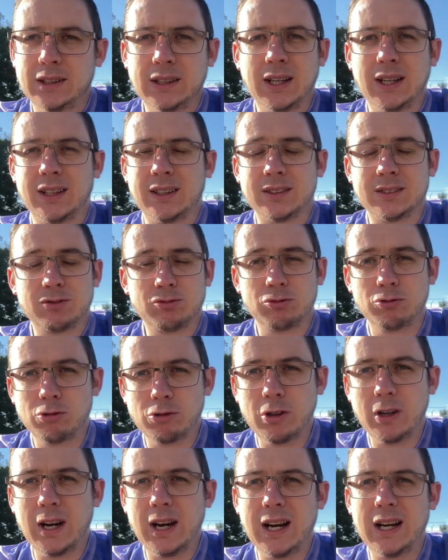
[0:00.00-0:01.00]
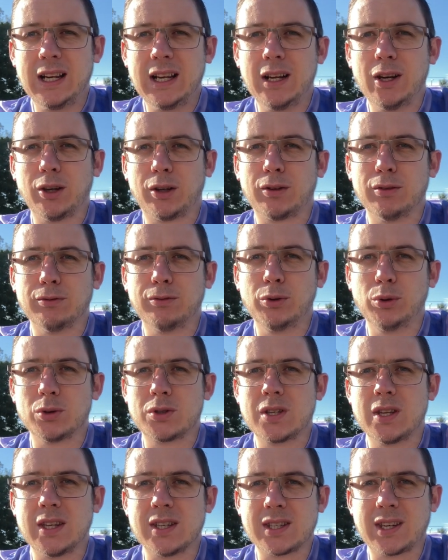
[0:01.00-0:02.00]
and really looking forward
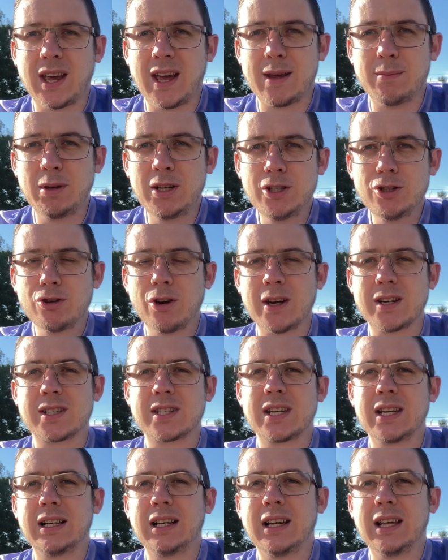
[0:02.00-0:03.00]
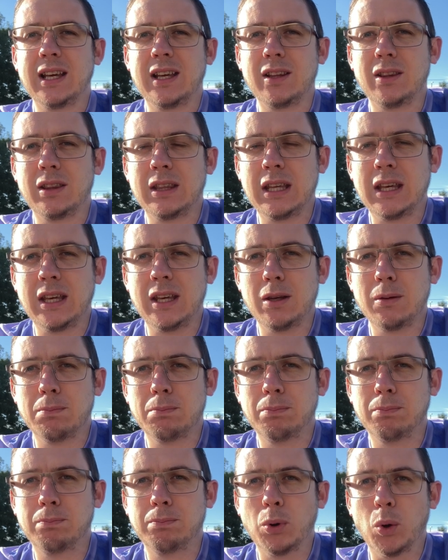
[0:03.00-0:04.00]
to this game. Interestingly, the
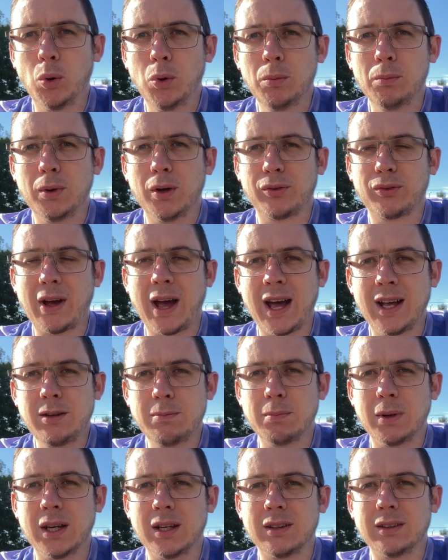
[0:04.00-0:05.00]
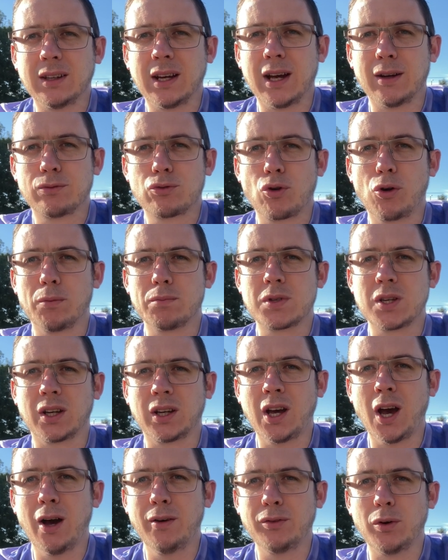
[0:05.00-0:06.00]
Bournemouth admin have dropped a
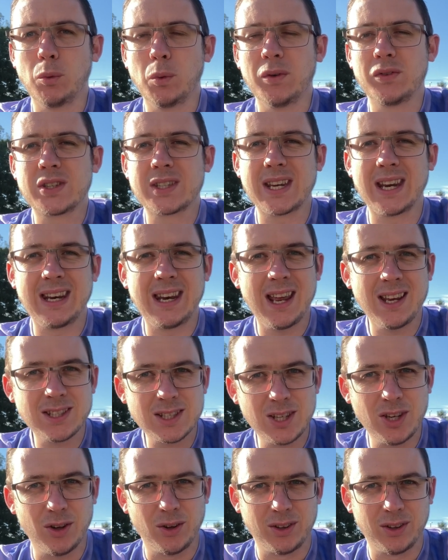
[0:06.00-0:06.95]
cover with Senesi